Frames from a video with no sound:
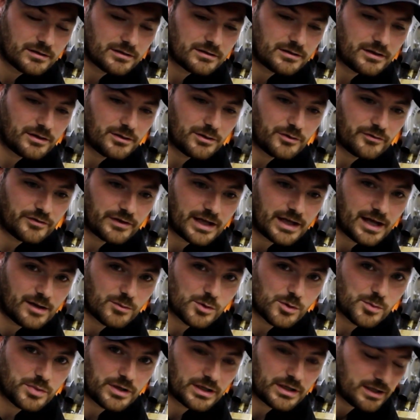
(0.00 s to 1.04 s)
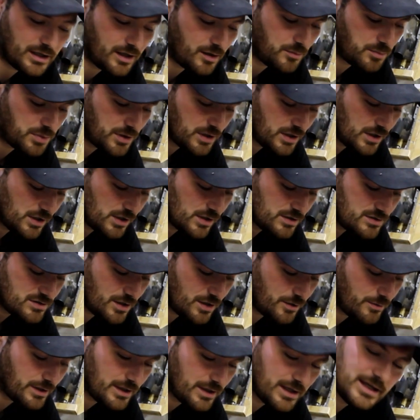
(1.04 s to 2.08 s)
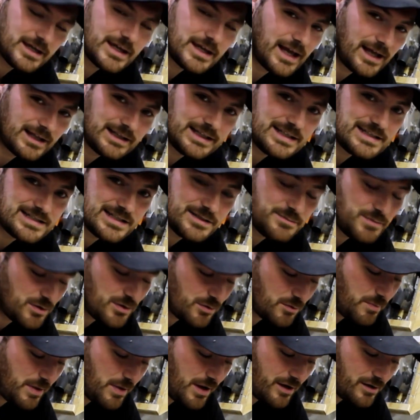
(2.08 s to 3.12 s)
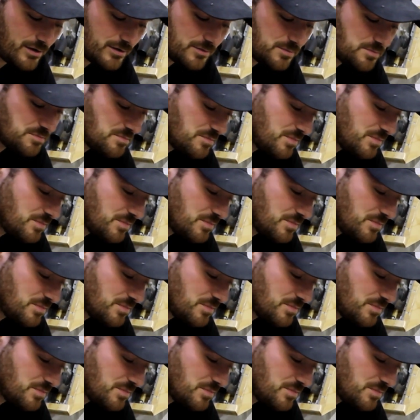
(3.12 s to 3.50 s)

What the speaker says: Don't know if the camera picked that up. So it can easily be repaired,